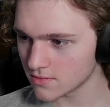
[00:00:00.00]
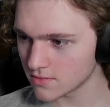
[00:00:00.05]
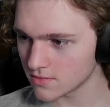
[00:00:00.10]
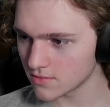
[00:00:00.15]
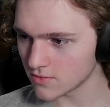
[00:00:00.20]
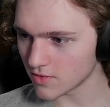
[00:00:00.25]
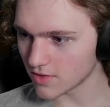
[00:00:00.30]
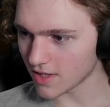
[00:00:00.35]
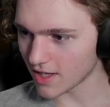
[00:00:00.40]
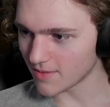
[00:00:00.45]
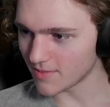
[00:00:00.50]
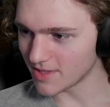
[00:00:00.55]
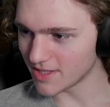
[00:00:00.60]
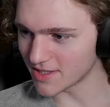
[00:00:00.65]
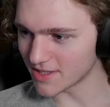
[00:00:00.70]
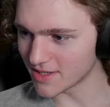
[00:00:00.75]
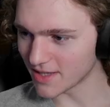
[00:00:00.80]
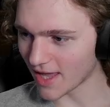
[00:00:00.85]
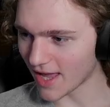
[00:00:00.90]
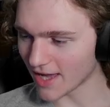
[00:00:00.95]
Will I be
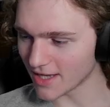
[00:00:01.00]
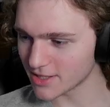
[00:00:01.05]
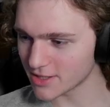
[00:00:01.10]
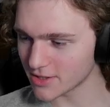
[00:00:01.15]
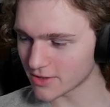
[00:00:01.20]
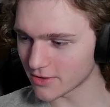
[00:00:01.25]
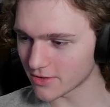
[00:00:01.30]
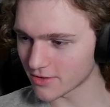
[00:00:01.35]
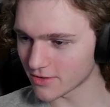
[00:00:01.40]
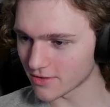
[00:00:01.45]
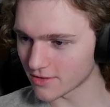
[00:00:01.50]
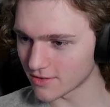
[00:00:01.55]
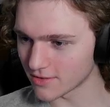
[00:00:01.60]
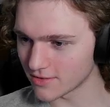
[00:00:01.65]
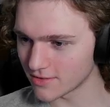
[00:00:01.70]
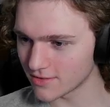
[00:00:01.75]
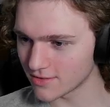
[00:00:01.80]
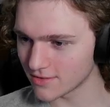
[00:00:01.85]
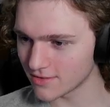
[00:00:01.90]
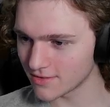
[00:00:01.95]
Glass Girl?
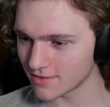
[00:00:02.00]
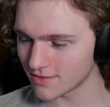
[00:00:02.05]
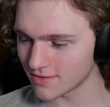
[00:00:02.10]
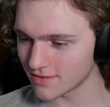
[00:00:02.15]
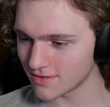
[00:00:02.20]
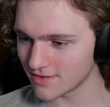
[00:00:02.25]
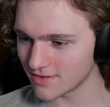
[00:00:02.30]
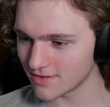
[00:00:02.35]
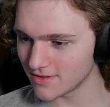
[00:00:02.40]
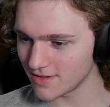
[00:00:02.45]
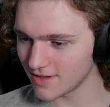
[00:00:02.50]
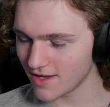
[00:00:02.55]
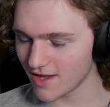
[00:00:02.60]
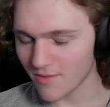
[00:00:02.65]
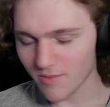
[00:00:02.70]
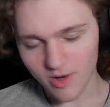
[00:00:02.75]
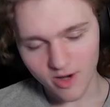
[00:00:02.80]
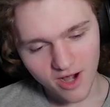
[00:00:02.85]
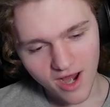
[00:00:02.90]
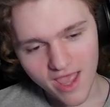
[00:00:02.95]

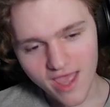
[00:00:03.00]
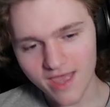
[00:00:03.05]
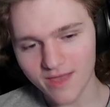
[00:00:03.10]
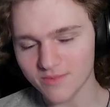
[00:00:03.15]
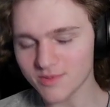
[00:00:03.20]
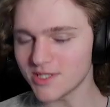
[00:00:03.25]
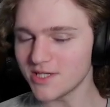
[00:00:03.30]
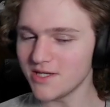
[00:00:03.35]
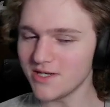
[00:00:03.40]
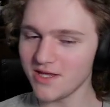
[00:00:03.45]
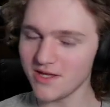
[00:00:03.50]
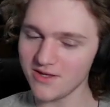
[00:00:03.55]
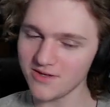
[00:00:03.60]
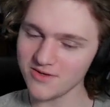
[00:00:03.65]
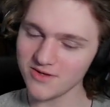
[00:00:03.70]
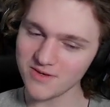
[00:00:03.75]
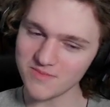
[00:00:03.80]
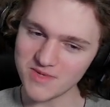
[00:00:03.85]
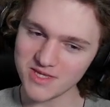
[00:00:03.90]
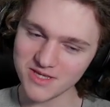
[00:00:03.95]
Perhaps,
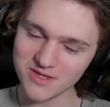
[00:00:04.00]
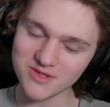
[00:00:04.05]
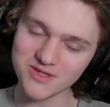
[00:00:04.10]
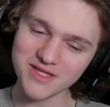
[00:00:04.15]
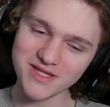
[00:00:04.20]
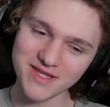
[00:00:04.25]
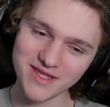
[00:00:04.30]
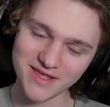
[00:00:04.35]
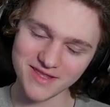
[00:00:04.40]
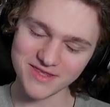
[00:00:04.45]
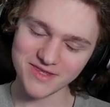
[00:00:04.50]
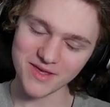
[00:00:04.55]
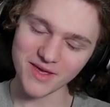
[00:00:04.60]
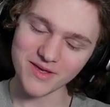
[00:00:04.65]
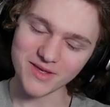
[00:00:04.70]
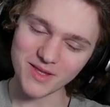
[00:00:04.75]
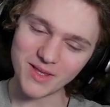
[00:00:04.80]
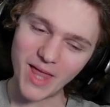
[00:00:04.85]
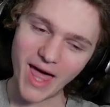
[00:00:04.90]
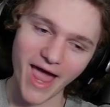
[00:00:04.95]
I mean, you can get the
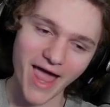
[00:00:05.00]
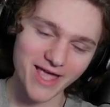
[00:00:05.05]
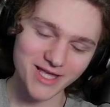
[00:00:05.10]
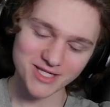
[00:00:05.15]
glass